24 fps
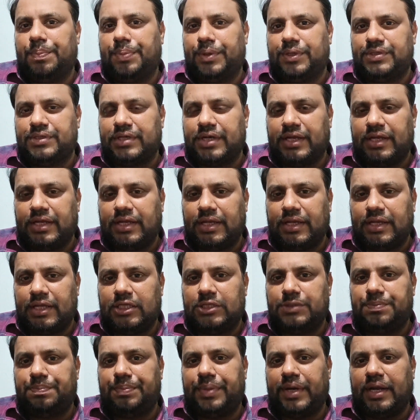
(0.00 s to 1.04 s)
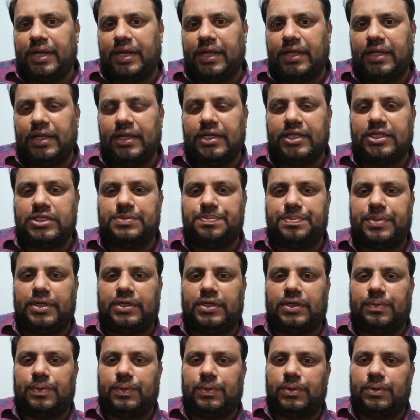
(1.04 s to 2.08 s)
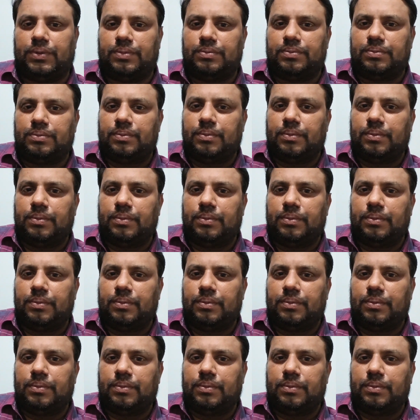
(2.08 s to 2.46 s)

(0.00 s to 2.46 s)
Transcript: proceeding is pending in respect of a